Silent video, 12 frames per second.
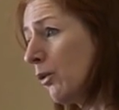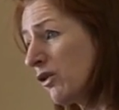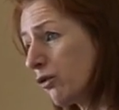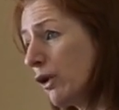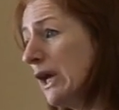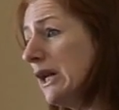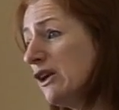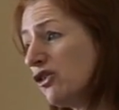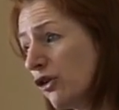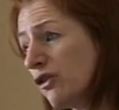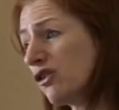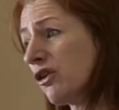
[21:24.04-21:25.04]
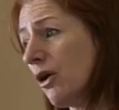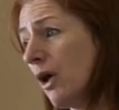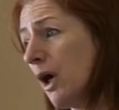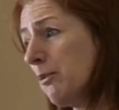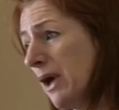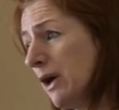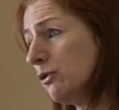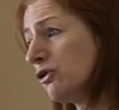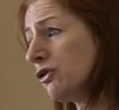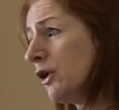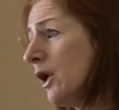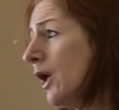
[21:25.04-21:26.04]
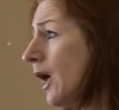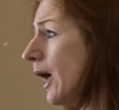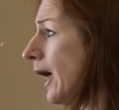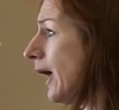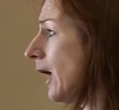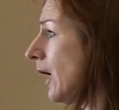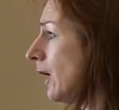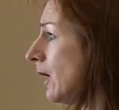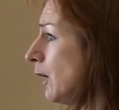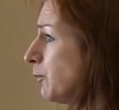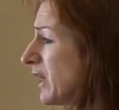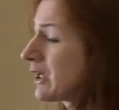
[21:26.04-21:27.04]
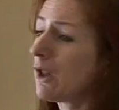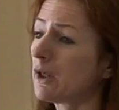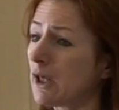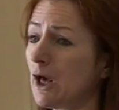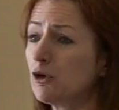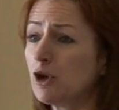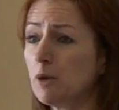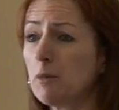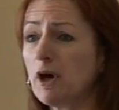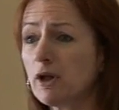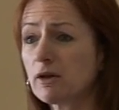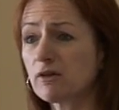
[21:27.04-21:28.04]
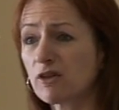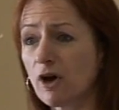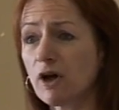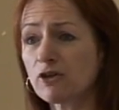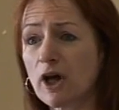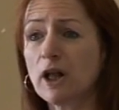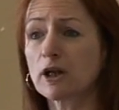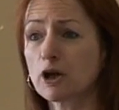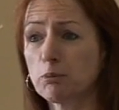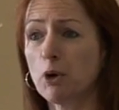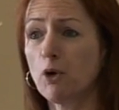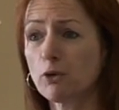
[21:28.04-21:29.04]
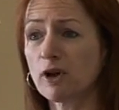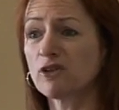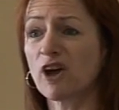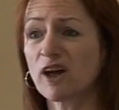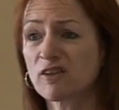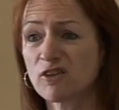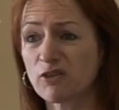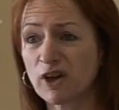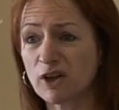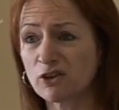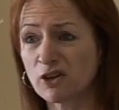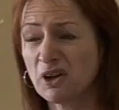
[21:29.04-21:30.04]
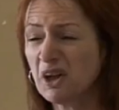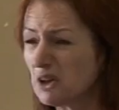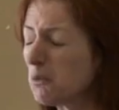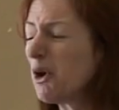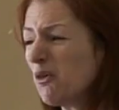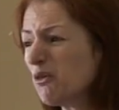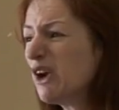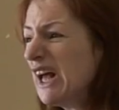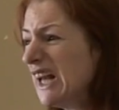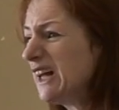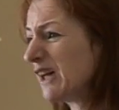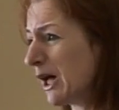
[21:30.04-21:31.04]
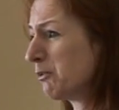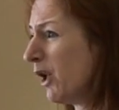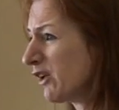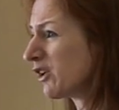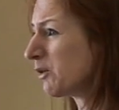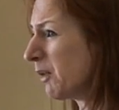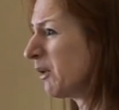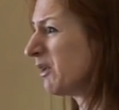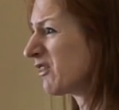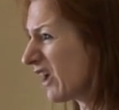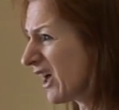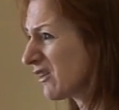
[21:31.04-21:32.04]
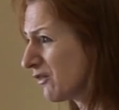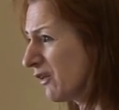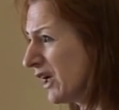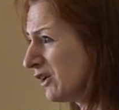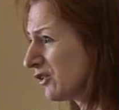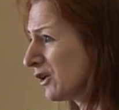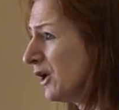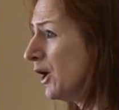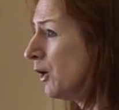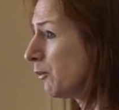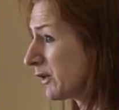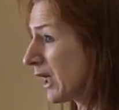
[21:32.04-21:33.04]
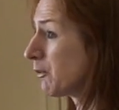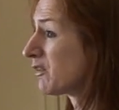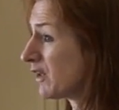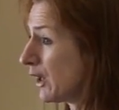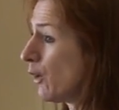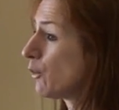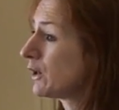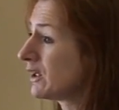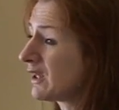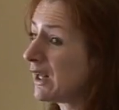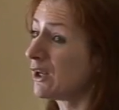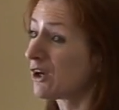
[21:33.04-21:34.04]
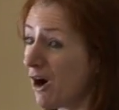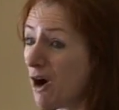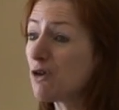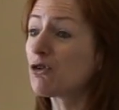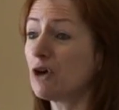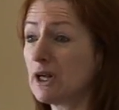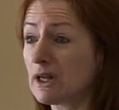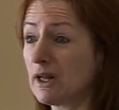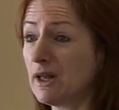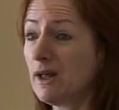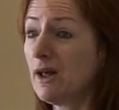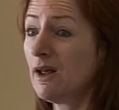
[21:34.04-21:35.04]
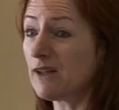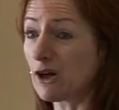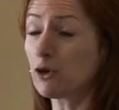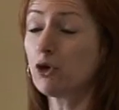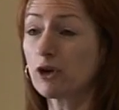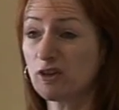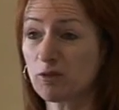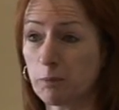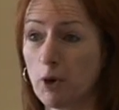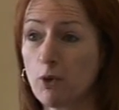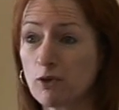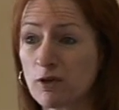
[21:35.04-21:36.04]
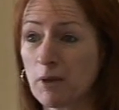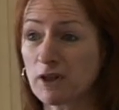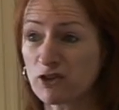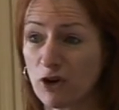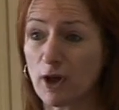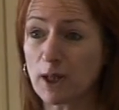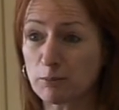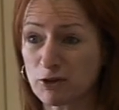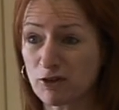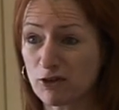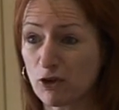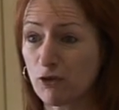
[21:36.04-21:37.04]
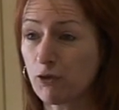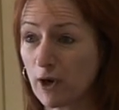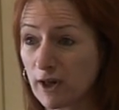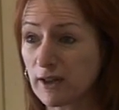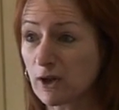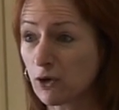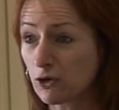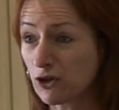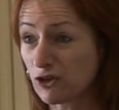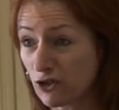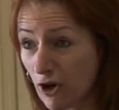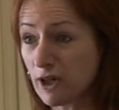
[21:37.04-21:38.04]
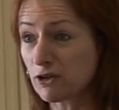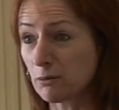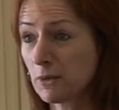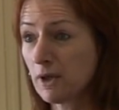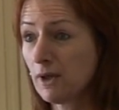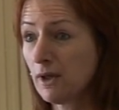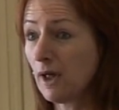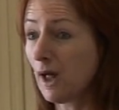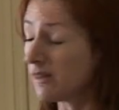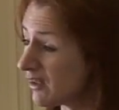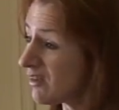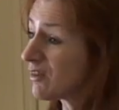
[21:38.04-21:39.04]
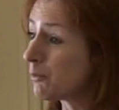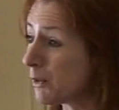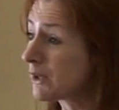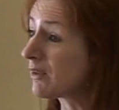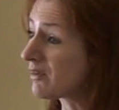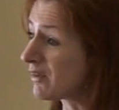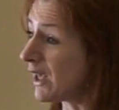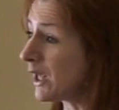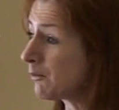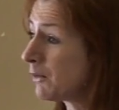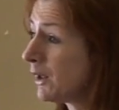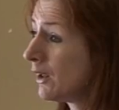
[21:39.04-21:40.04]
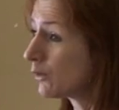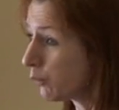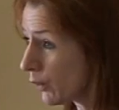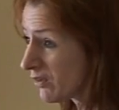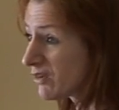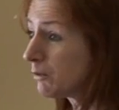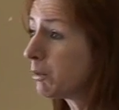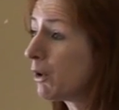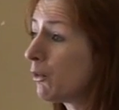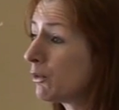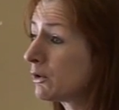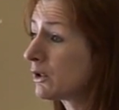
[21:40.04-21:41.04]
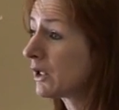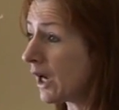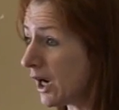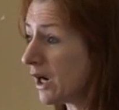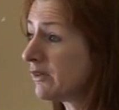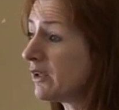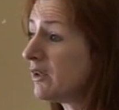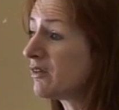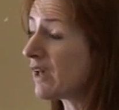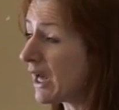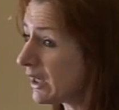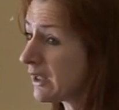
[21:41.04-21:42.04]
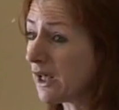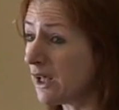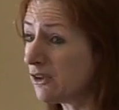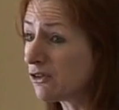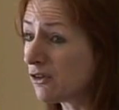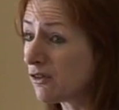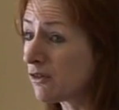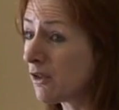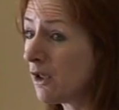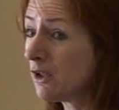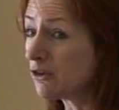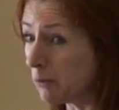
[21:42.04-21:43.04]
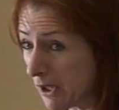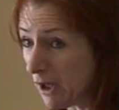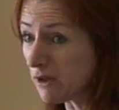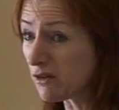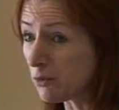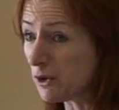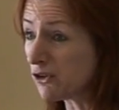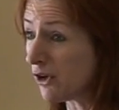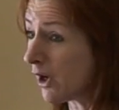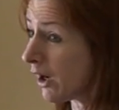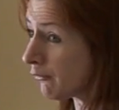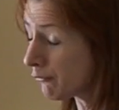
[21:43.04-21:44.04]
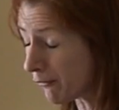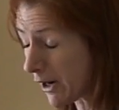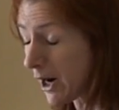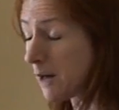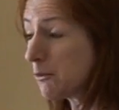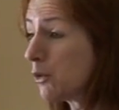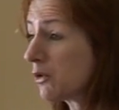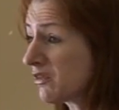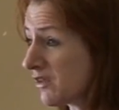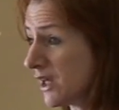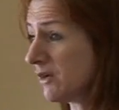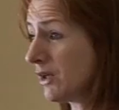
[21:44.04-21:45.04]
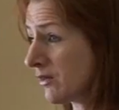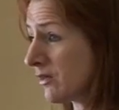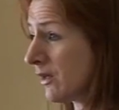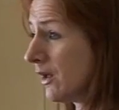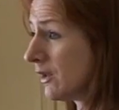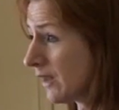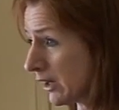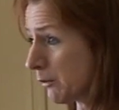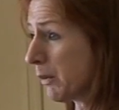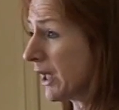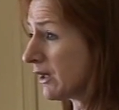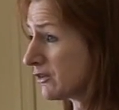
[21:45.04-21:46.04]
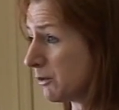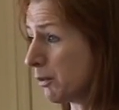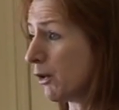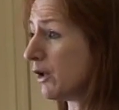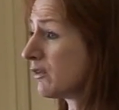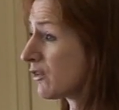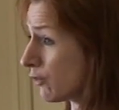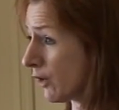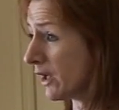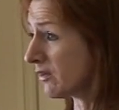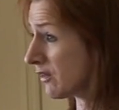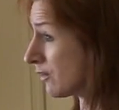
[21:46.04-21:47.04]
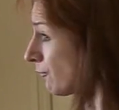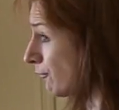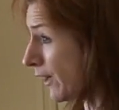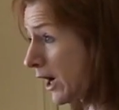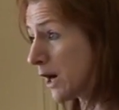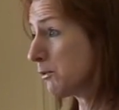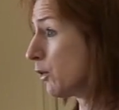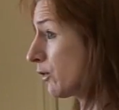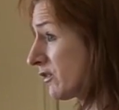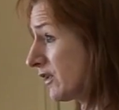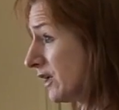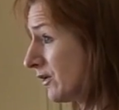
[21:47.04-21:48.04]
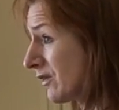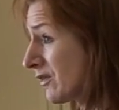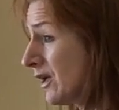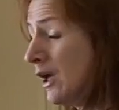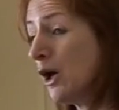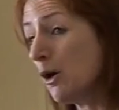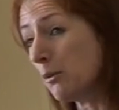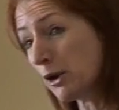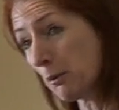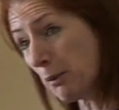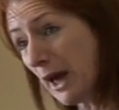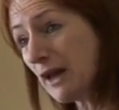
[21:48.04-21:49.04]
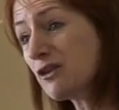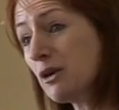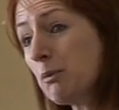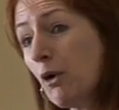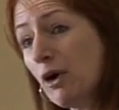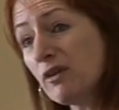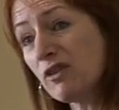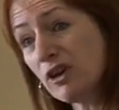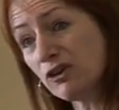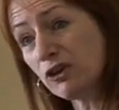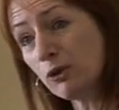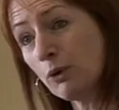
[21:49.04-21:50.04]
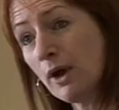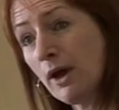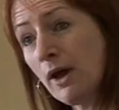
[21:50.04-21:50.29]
was really just about a bit like how the Americans got Al Capone on tax evasion. They weren't really that bothered about his tax evasion, but that was the only thing concretely that could expose him and tie him to stuff where they could indict him. And this is a bit the same. The whistleblowing Garda's allegations, to be honest with you, are far more serious than the penalty points crisis, far more serious. But the penalty points issue